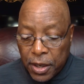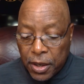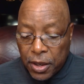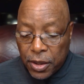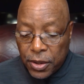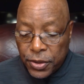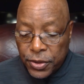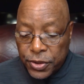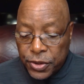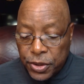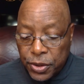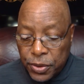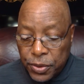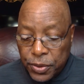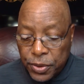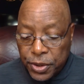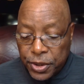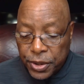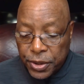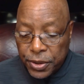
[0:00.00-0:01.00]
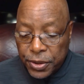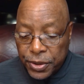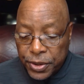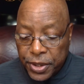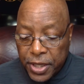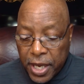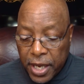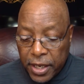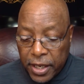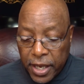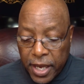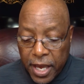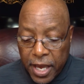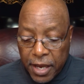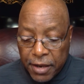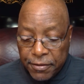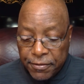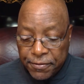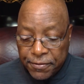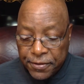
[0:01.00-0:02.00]
Also, Girls Gotta
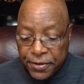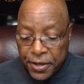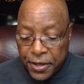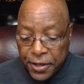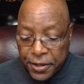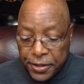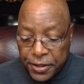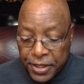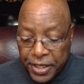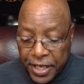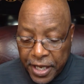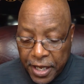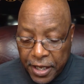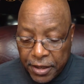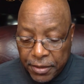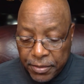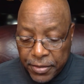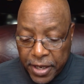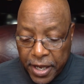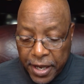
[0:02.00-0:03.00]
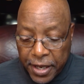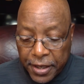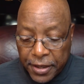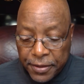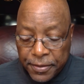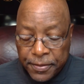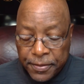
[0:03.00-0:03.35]
Have Fun Game Night.